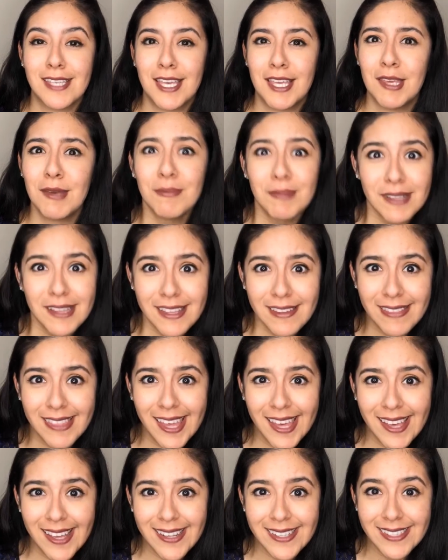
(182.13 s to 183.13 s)
Can you believe
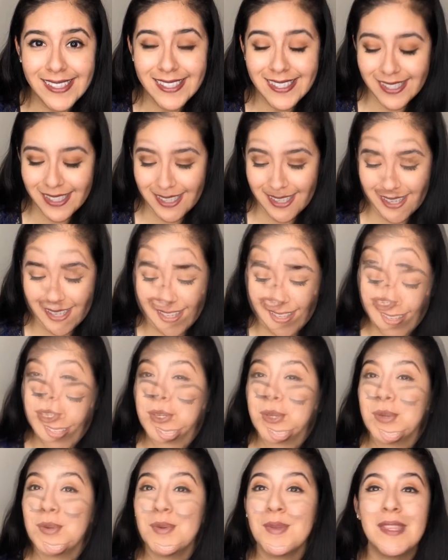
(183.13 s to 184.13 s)
that? I wonder
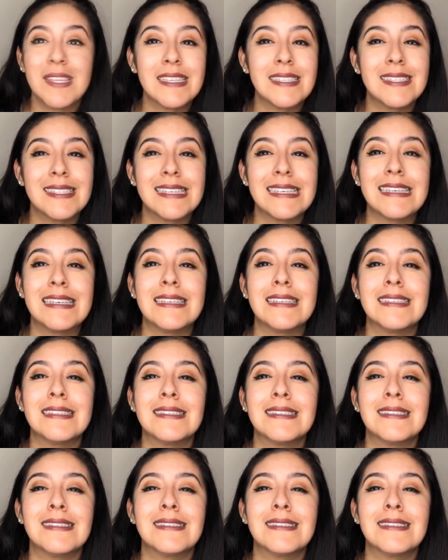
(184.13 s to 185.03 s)
who this is.